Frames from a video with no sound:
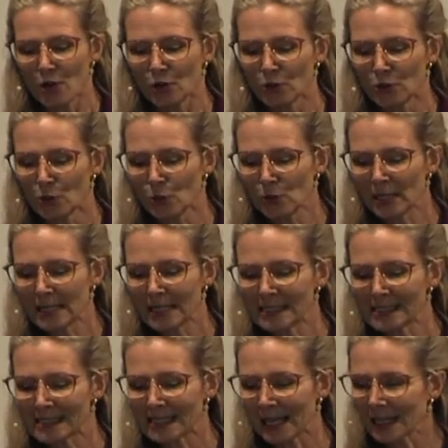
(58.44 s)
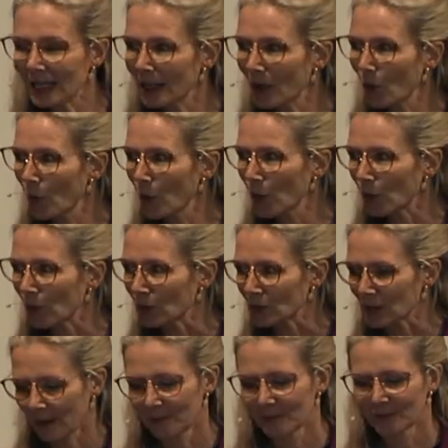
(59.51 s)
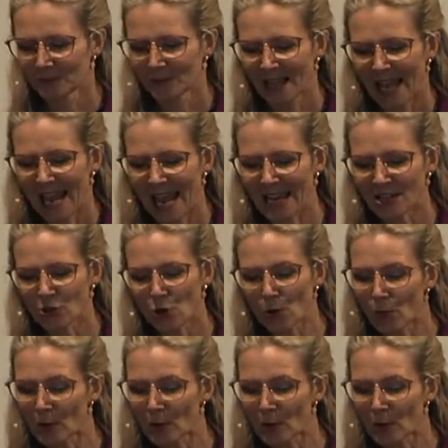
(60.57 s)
unicellular world, and her